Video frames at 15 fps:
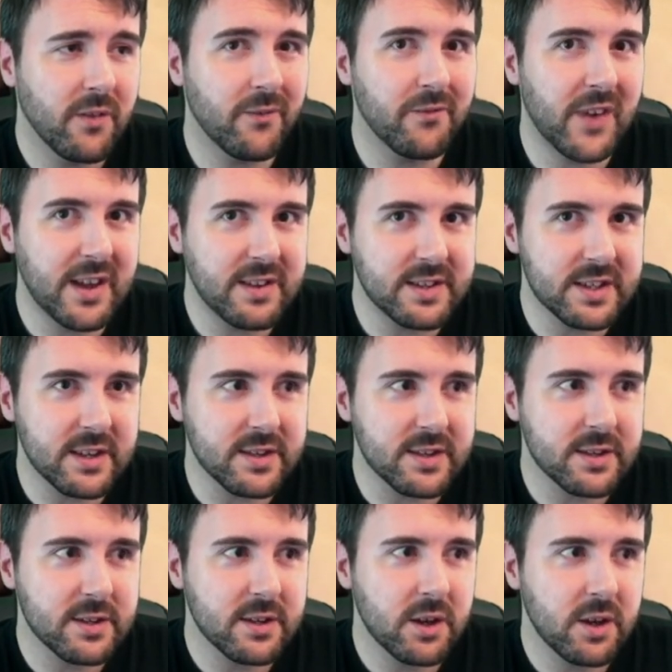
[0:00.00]

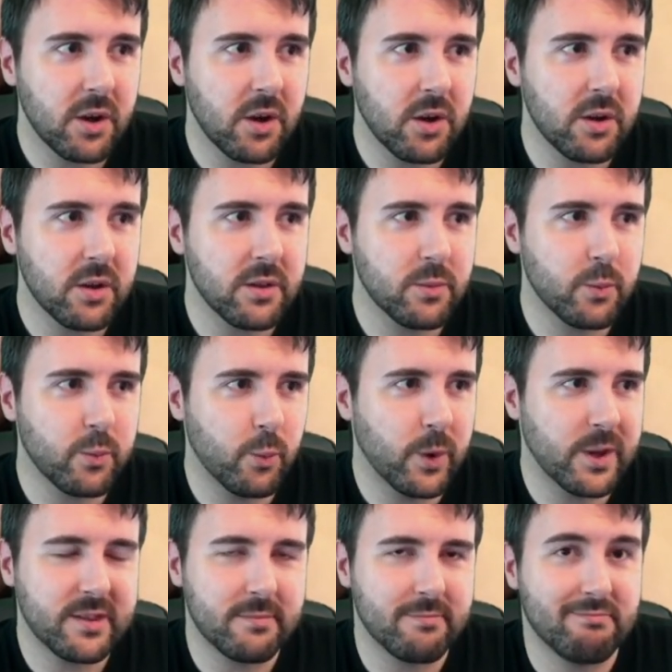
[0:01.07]
Faces
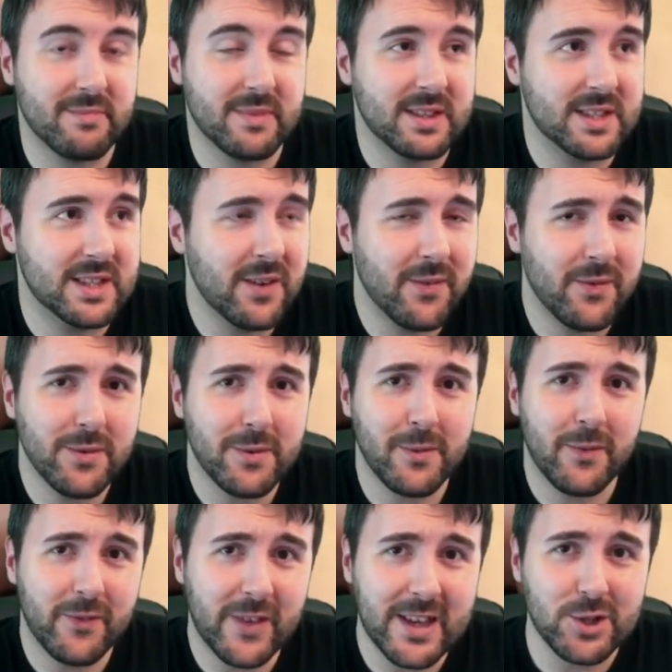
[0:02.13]
with different
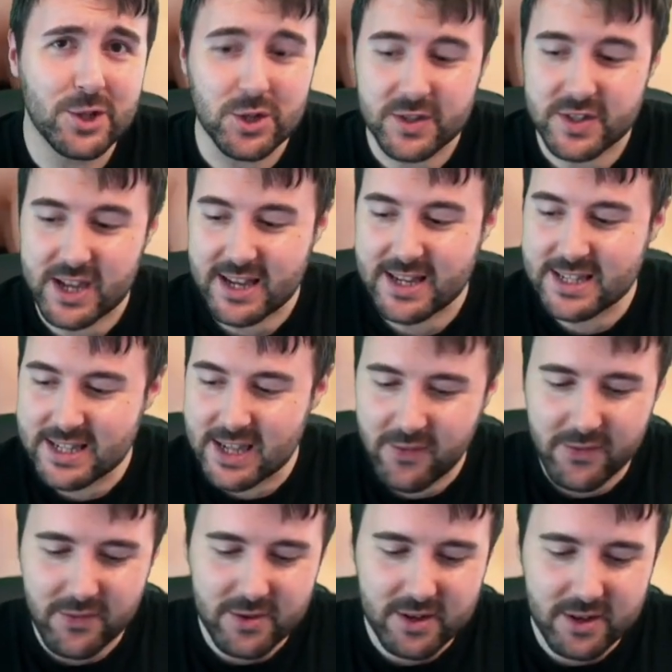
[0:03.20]
features and
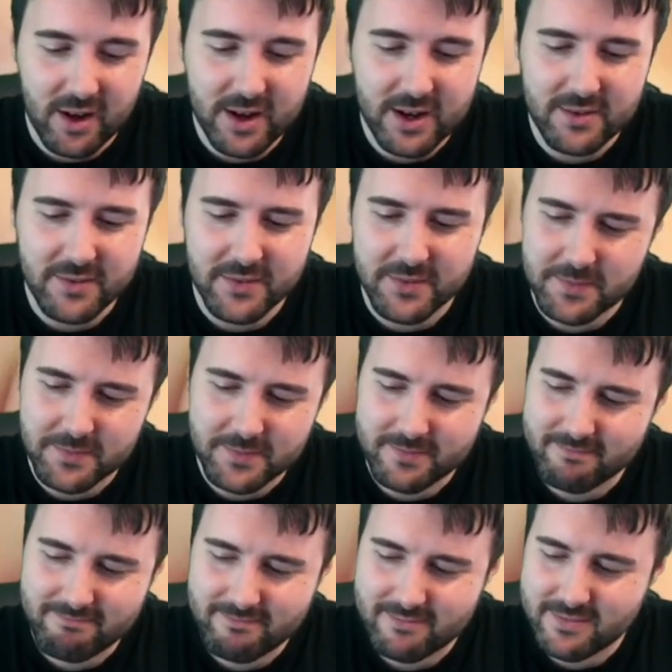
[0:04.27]
different kind of
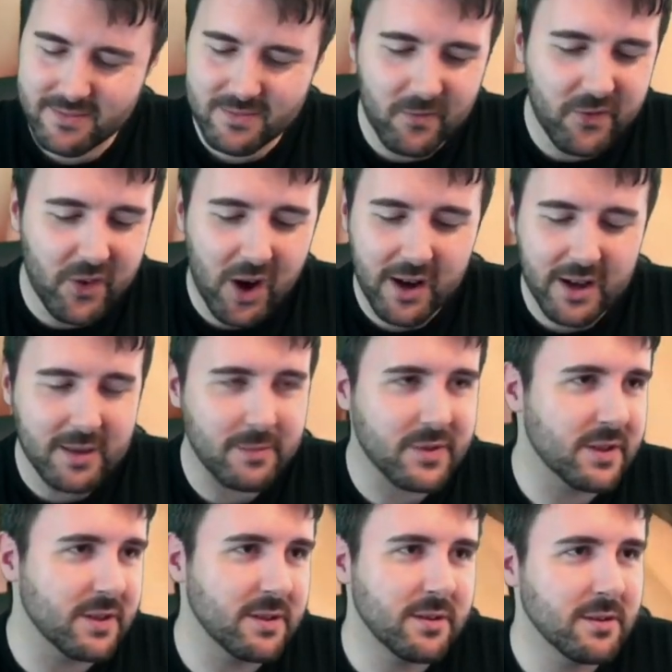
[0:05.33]
vibes
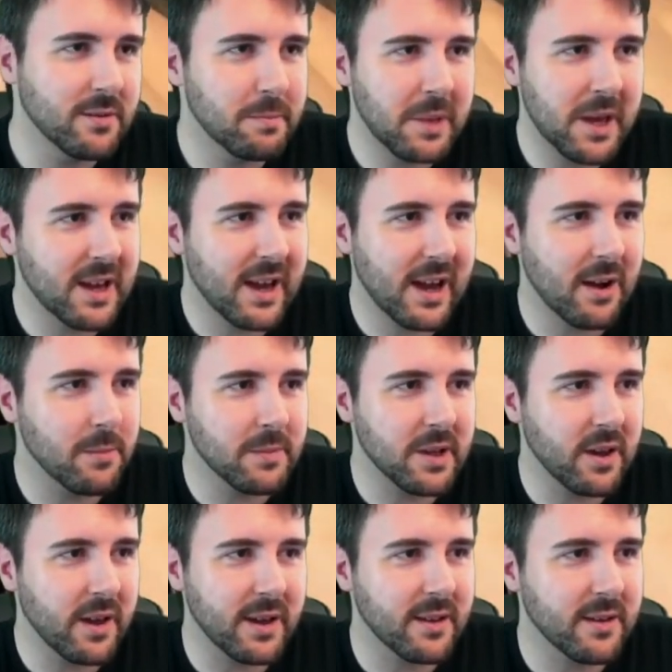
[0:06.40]
that you can pick out and be
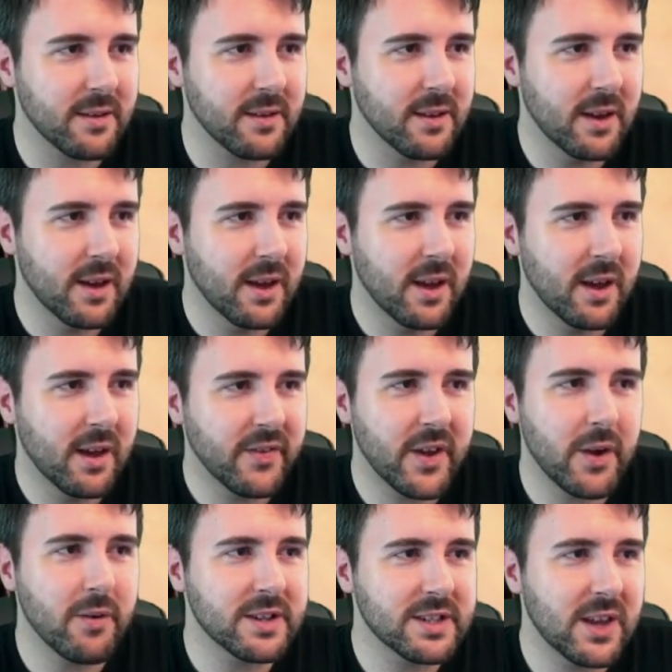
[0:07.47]
like,
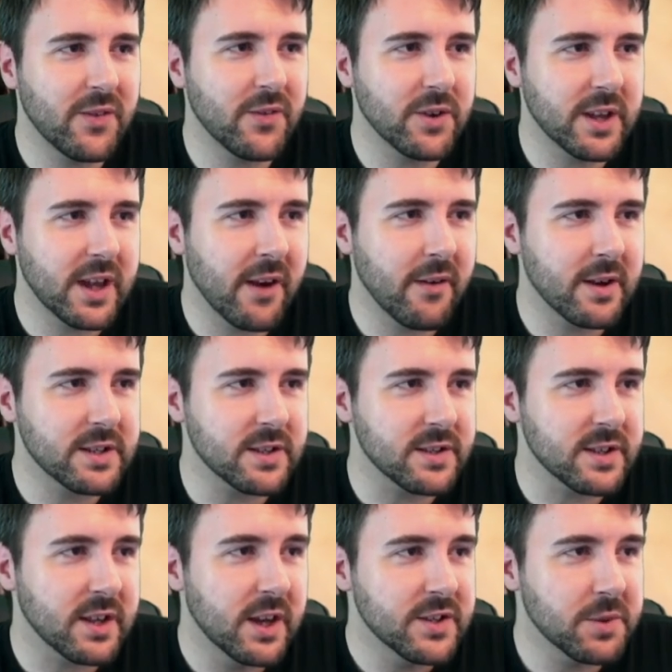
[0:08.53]
there are different
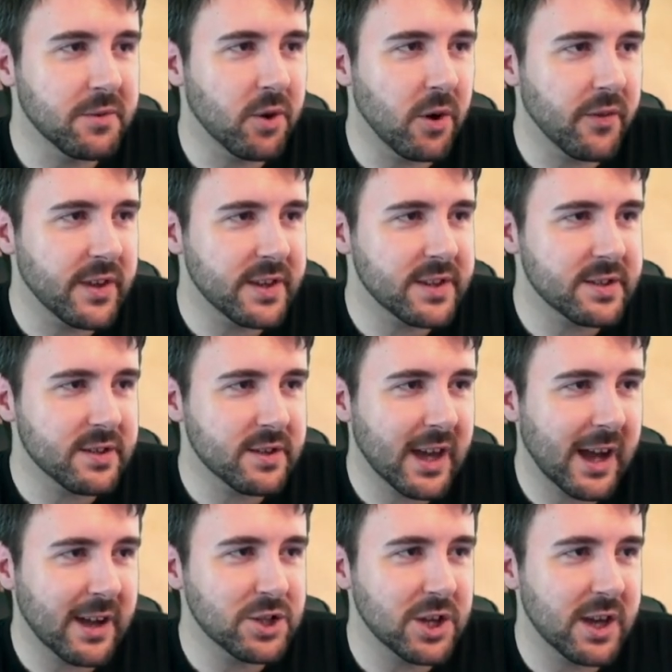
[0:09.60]
characters. So we've got this
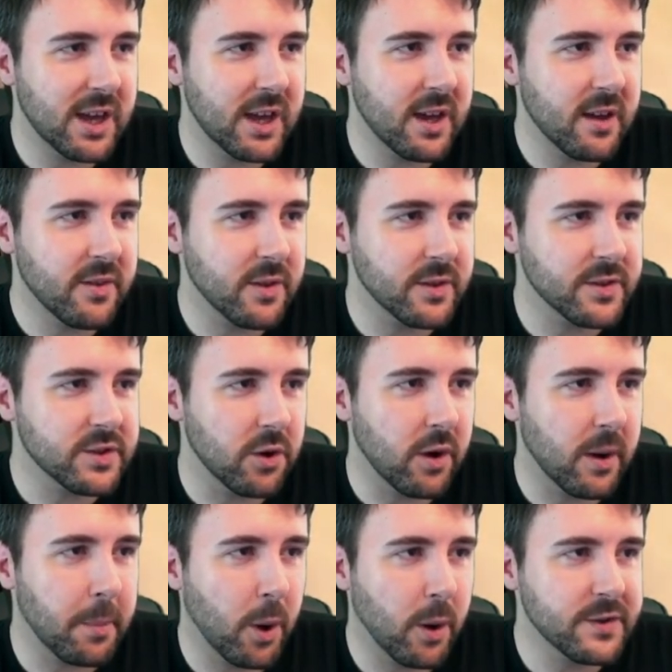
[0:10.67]
catcher here that's got a
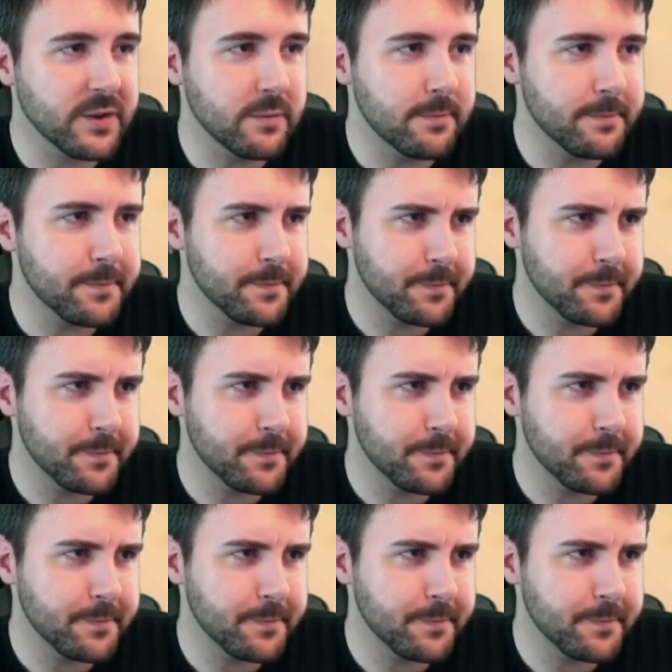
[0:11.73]
possum